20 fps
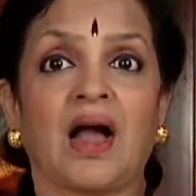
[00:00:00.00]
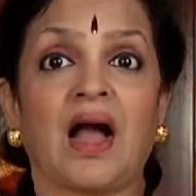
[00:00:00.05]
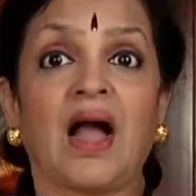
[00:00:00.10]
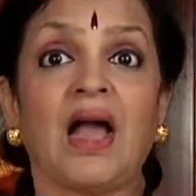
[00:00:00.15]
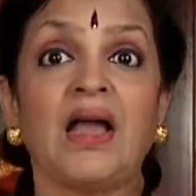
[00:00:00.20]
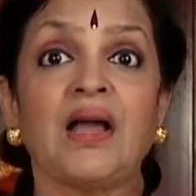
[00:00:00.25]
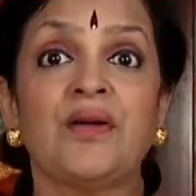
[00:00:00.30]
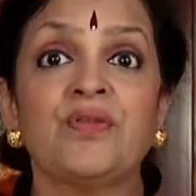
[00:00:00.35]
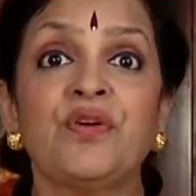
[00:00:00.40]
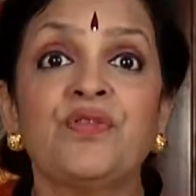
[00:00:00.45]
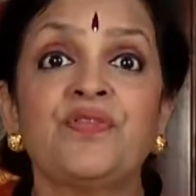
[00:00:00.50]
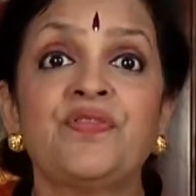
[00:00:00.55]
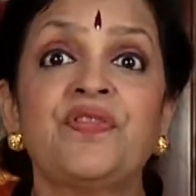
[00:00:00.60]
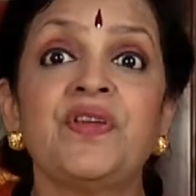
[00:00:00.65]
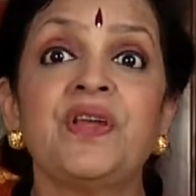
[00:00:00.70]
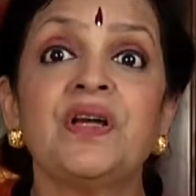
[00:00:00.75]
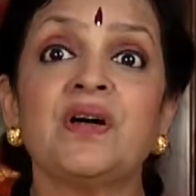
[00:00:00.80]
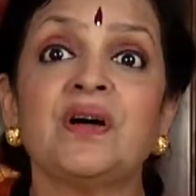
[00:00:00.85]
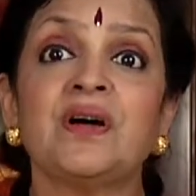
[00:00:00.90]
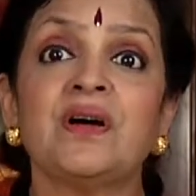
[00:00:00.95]
I have a
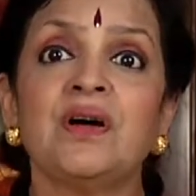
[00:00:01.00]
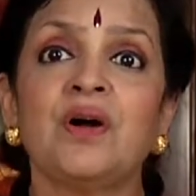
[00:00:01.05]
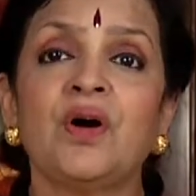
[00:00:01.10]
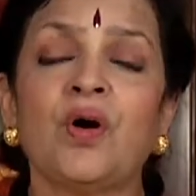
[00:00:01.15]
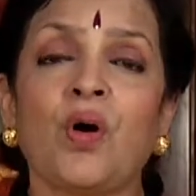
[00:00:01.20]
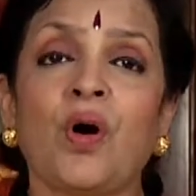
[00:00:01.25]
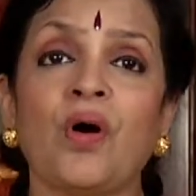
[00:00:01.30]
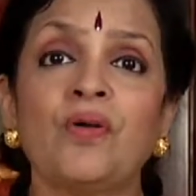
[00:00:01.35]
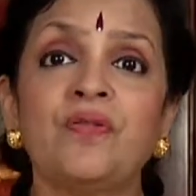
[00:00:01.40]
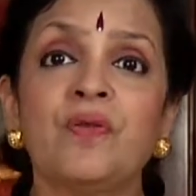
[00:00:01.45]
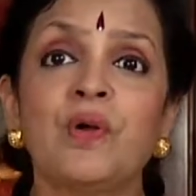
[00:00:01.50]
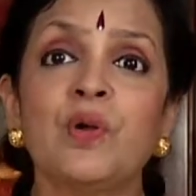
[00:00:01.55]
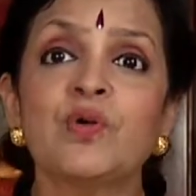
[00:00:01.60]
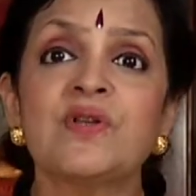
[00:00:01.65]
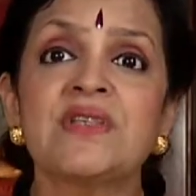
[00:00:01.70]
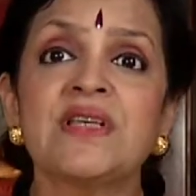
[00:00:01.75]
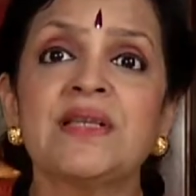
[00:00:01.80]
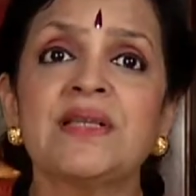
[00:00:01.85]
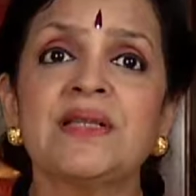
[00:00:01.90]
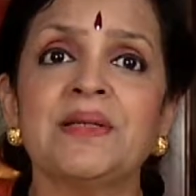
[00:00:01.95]
fear of
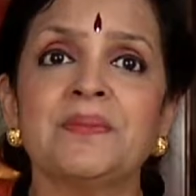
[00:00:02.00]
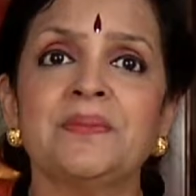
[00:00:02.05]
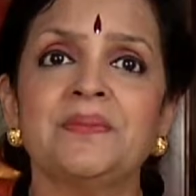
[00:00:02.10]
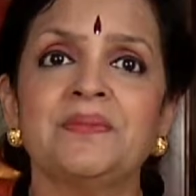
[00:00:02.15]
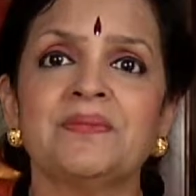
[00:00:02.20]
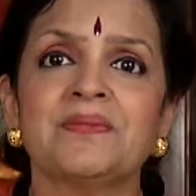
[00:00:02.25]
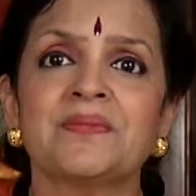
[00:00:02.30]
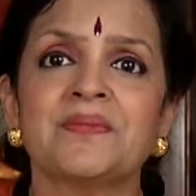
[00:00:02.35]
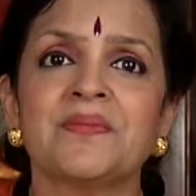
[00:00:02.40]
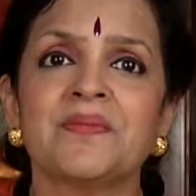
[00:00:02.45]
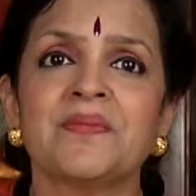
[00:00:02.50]
losing them.